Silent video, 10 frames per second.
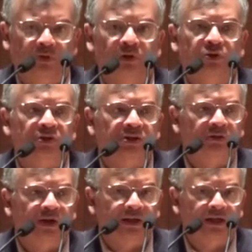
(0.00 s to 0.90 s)
of all,
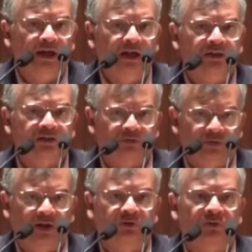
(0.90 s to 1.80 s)
UGC recognized
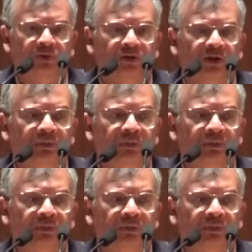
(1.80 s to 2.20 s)
right from its very